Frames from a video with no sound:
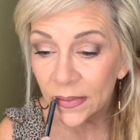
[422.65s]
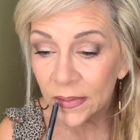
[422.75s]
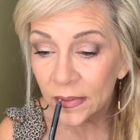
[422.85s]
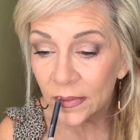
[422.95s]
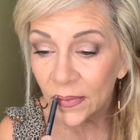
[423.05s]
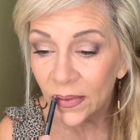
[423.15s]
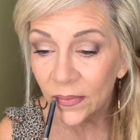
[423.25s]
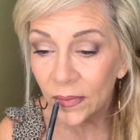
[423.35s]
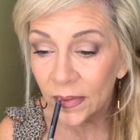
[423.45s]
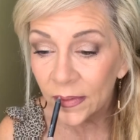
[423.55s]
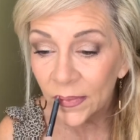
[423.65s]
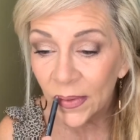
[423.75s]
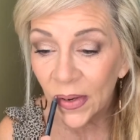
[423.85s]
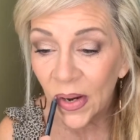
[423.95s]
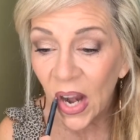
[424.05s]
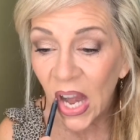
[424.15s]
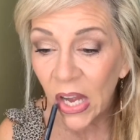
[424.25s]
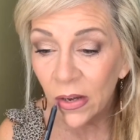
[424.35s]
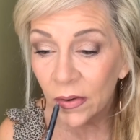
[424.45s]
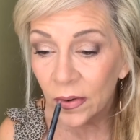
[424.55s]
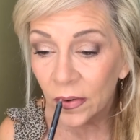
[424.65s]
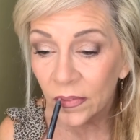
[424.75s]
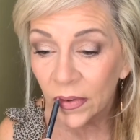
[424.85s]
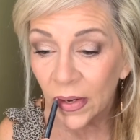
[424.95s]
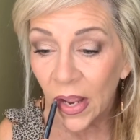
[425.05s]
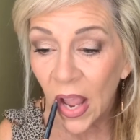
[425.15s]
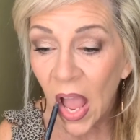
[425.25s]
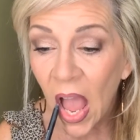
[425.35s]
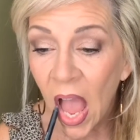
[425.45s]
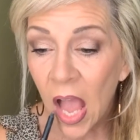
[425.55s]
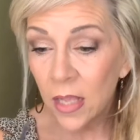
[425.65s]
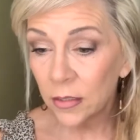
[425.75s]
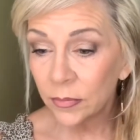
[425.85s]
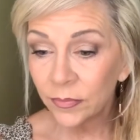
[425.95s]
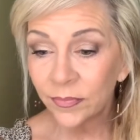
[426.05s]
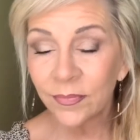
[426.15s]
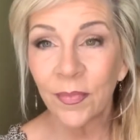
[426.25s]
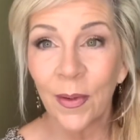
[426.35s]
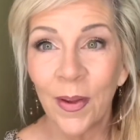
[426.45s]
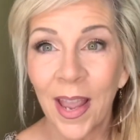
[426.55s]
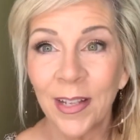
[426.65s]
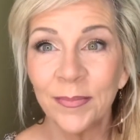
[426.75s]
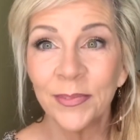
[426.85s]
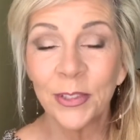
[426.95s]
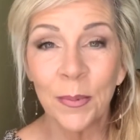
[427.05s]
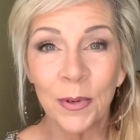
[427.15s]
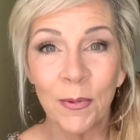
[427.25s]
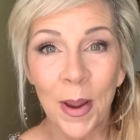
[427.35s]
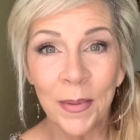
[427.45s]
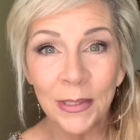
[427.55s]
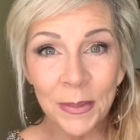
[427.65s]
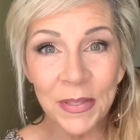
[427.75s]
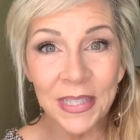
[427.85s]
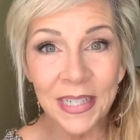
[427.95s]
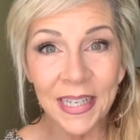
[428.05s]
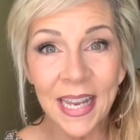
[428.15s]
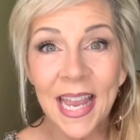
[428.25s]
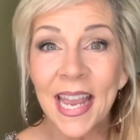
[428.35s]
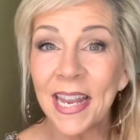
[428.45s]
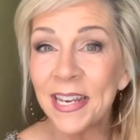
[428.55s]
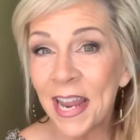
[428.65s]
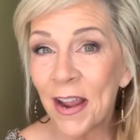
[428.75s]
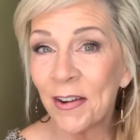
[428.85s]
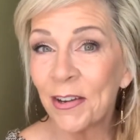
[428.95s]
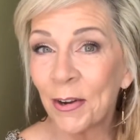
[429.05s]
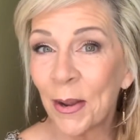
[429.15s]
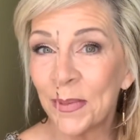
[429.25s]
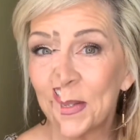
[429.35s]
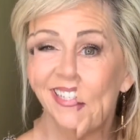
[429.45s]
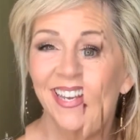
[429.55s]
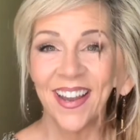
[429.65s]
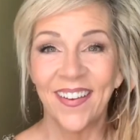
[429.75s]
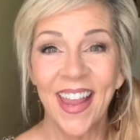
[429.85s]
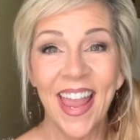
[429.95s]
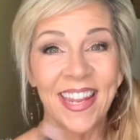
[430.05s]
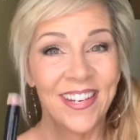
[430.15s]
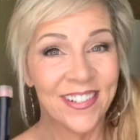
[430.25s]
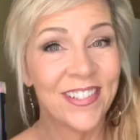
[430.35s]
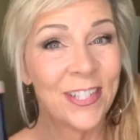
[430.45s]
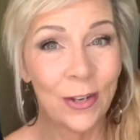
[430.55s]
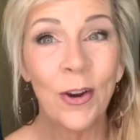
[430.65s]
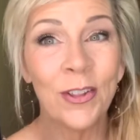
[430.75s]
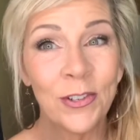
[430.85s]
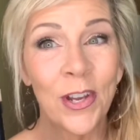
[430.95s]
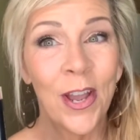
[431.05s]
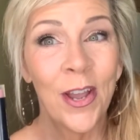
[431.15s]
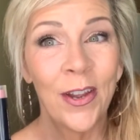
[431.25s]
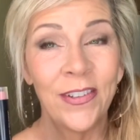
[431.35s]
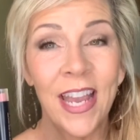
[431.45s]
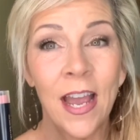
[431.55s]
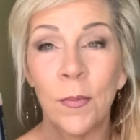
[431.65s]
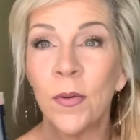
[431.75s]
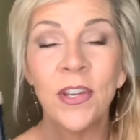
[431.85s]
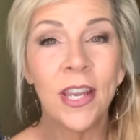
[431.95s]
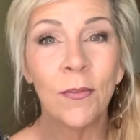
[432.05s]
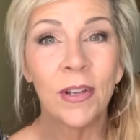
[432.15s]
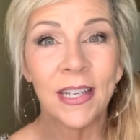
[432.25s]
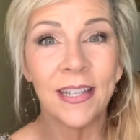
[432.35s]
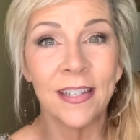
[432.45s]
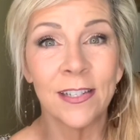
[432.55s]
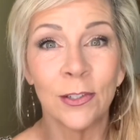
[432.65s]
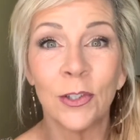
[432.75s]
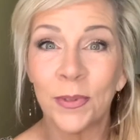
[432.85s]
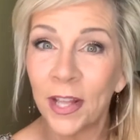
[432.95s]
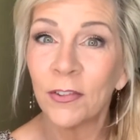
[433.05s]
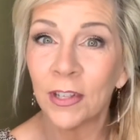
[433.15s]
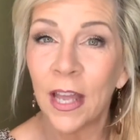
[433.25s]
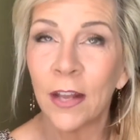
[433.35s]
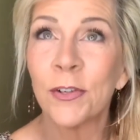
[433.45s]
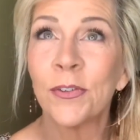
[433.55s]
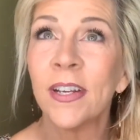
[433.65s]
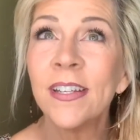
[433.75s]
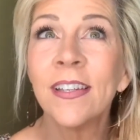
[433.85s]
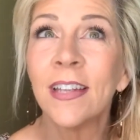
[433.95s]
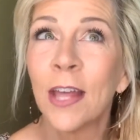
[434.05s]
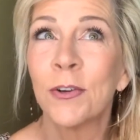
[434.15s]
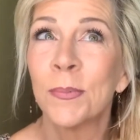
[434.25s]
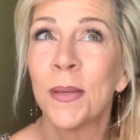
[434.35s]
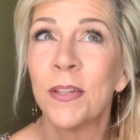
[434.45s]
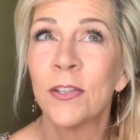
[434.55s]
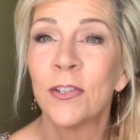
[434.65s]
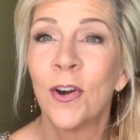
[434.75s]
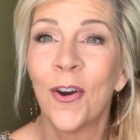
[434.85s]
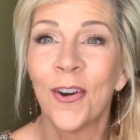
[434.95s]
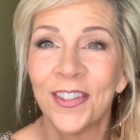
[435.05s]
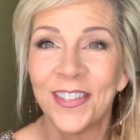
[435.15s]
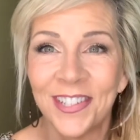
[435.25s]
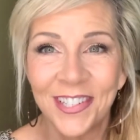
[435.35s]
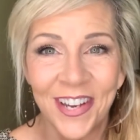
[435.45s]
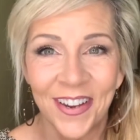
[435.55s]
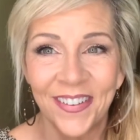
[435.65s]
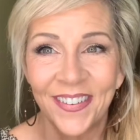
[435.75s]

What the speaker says: You're going, what in the world are you doing, girlfriend? Okay, so I'm going to grab my lipstick, and now here comes the magic. Hey, here's the star of the show. Yeah, well, you can't really get this look without the liner, so I guess the liner's maybe the star of the show.